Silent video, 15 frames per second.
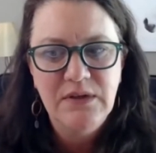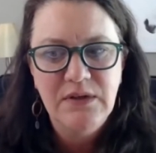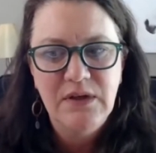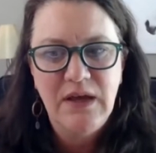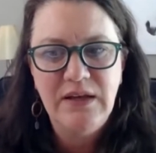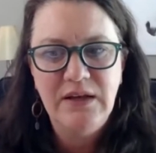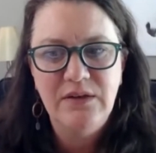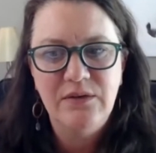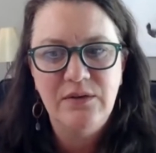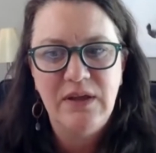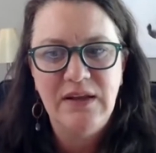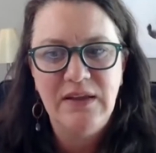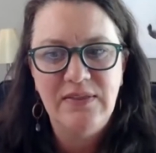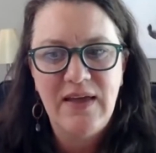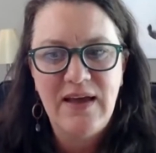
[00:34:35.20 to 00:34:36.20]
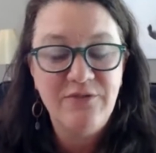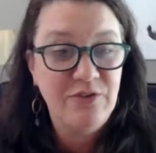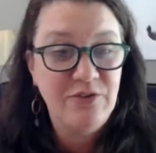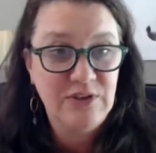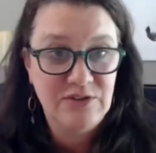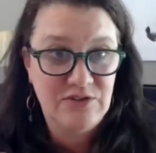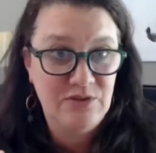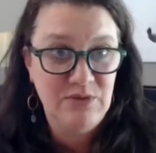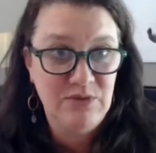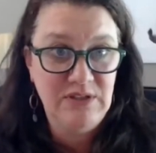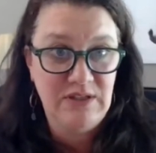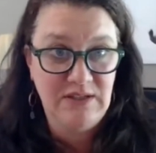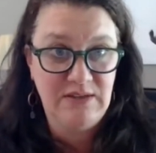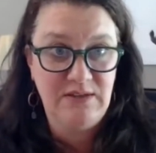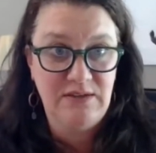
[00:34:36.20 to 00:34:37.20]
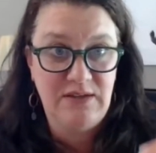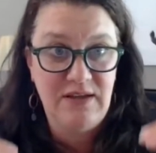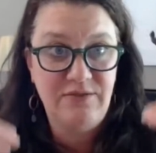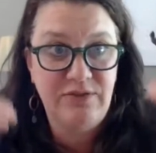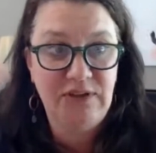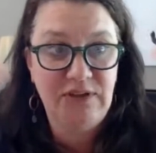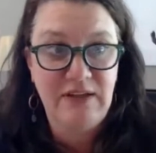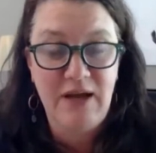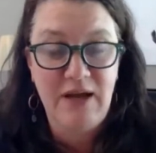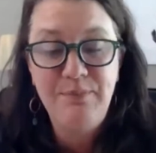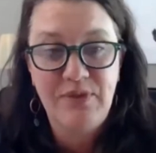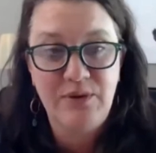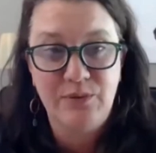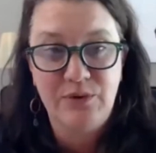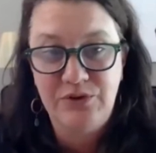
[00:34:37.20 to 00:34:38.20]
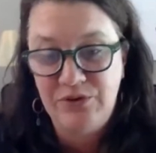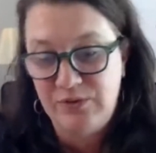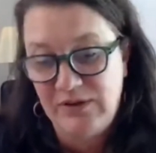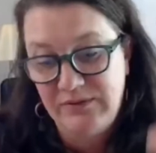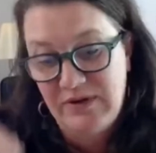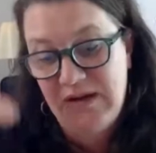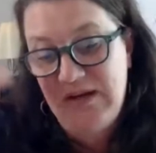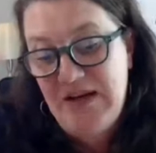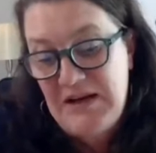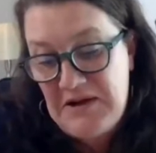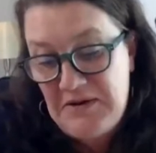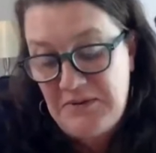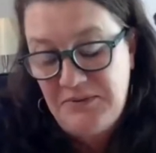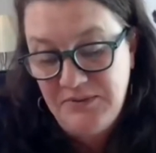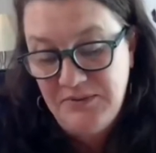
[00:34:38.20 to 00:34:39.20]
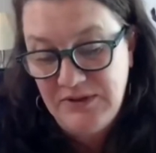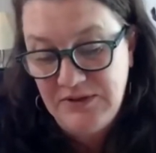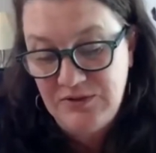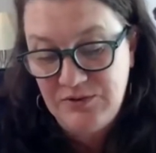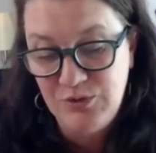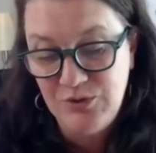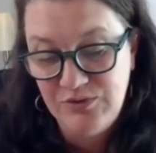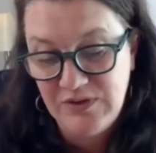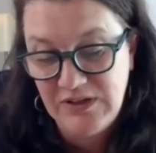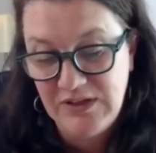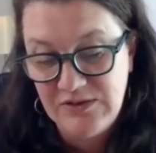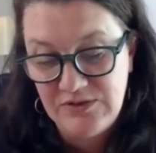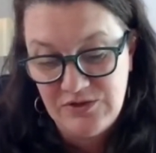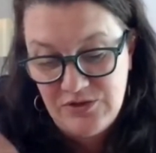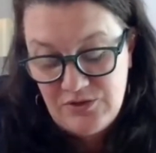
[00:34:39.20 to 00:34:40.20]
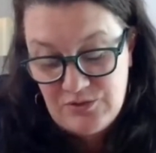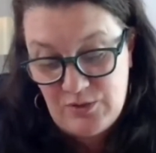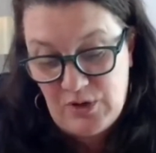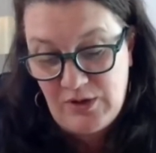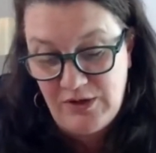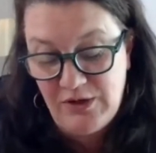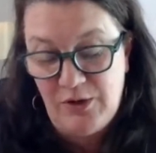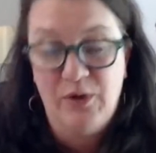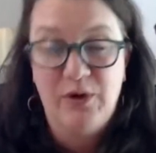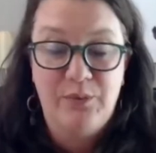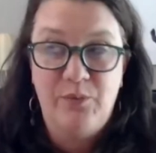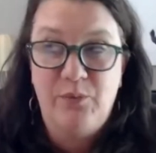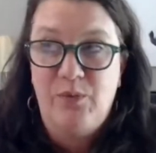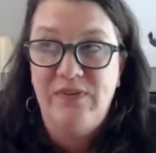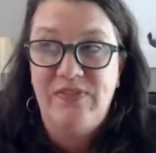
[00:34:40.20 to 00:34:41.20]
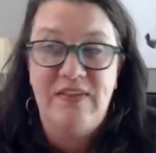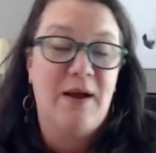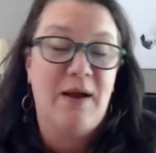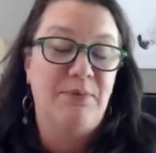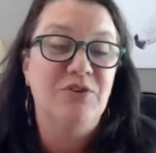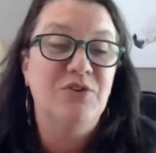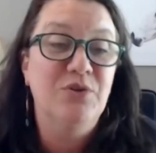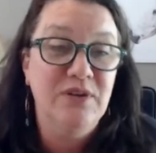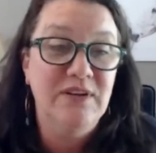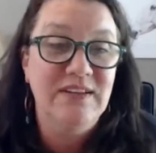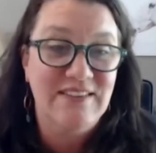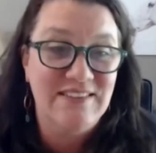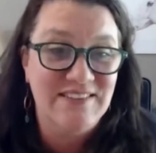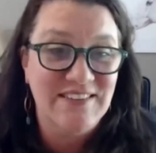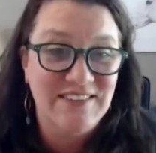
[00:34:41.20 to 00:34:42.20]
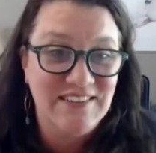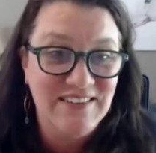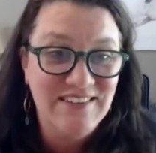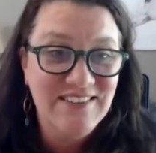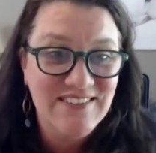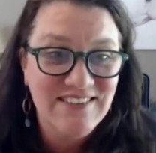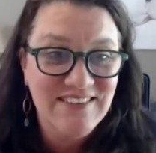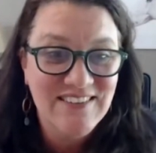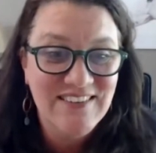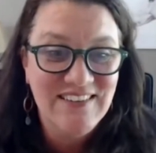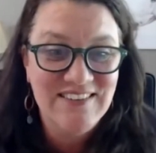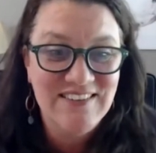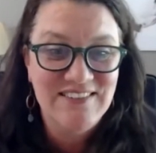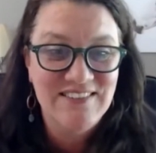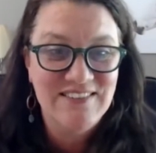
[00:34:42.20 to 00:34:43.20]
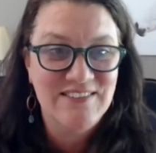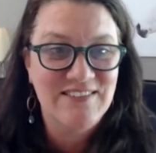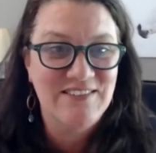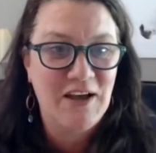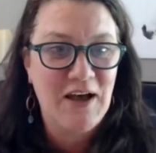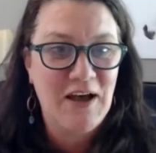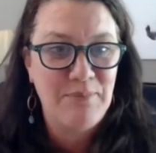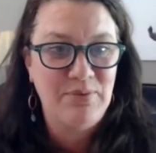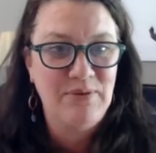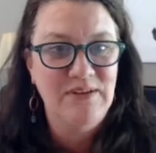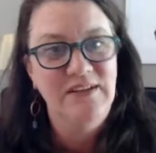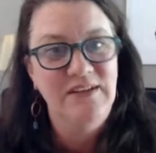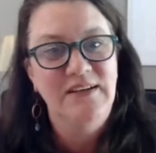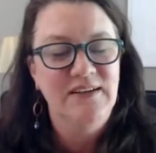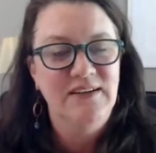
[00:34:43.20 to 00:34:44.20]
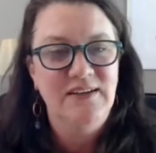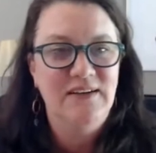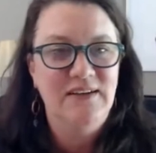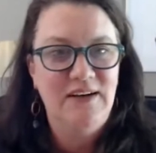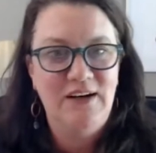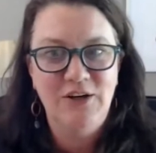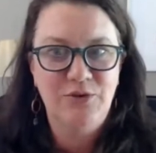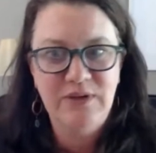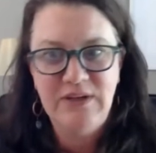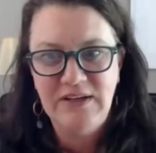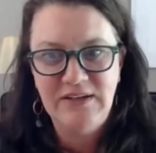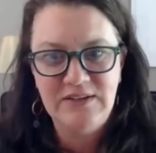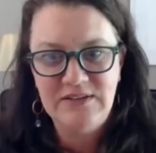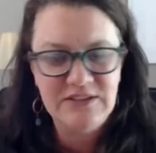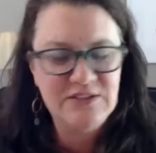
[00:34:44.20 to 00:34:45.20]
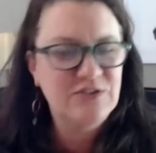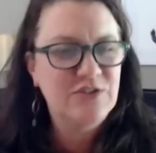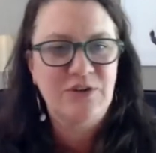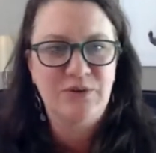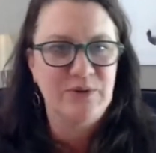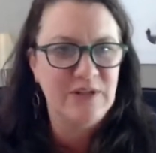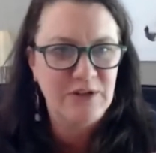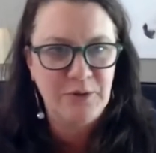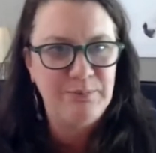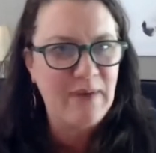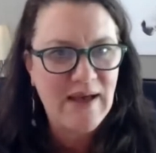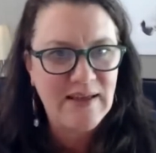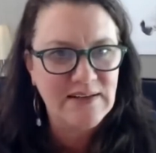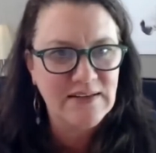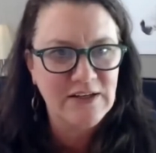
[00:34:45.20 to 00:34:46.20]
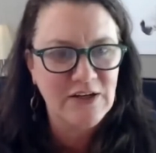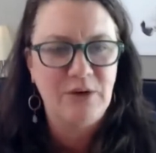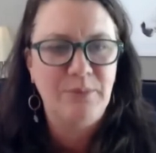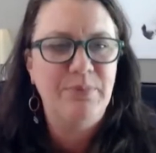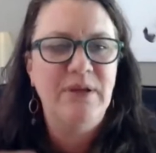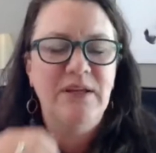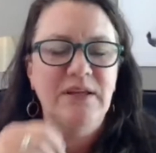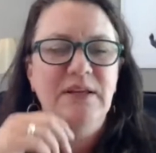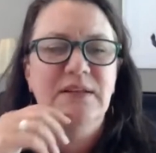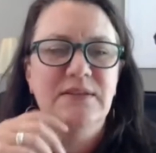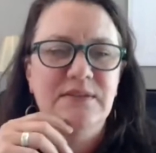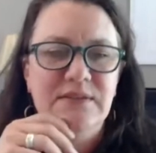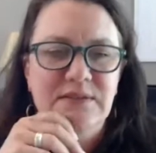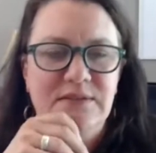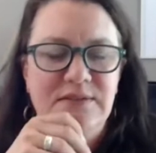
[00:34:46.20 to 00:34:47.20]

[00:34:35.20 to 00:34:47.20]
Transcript: And, and that feels to me like the leveling up that we're doing right now is moving into, you know, or what the opportunity is at least is to stop agreeing to disagree or battling our opinions.